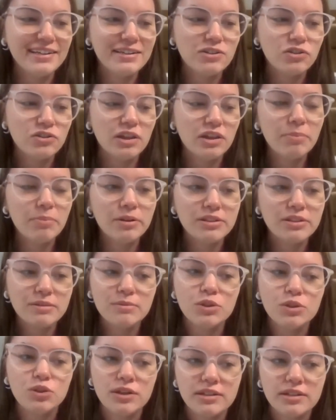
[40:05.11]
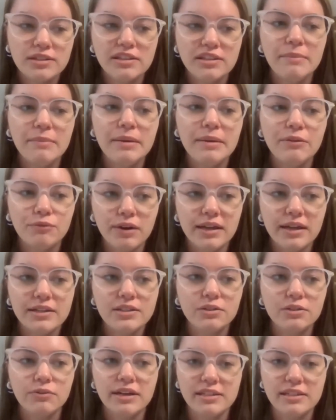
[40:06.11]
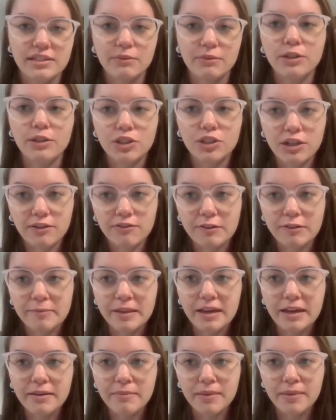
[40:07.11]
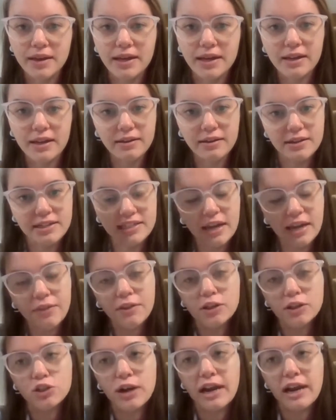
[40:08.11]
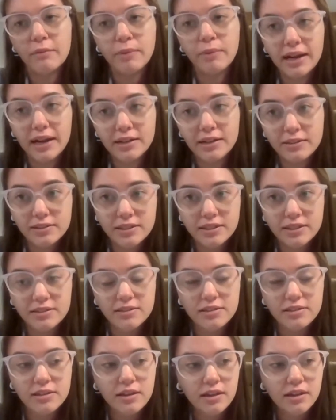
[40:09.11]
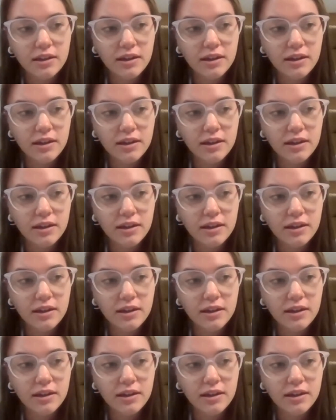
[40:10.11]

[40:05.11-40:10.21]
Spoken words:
so they pulled some strings and let me rent a racing wheelchair from them and attend their track practices.